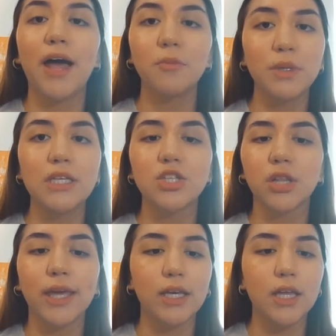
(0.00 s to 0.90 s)
LPs
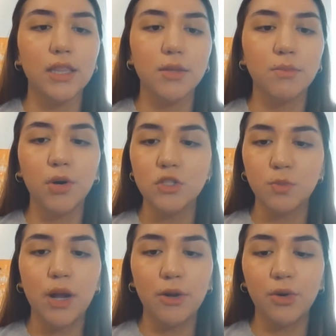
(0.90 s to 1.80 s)
are like the
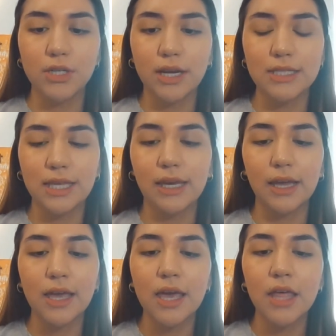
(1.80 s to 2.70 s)
most prioritized
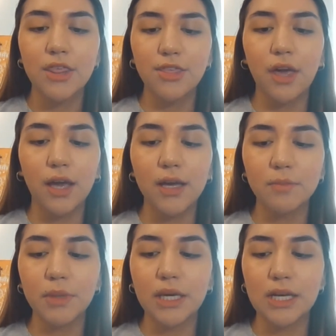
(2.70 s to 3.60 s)
like
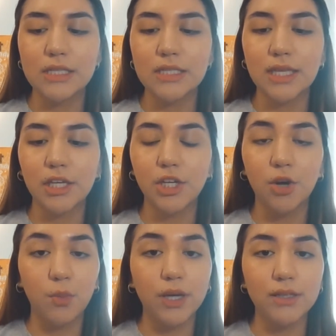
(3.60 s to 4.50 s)
thing, because it's like, you
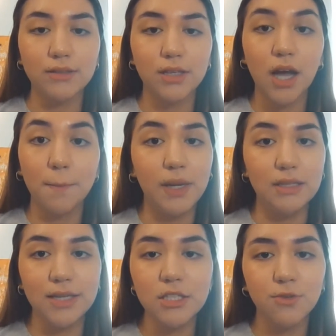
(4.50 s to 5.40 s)
know what the
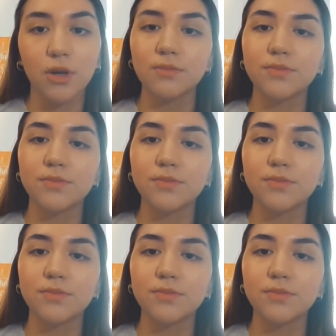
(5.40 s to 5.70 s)
company stands for.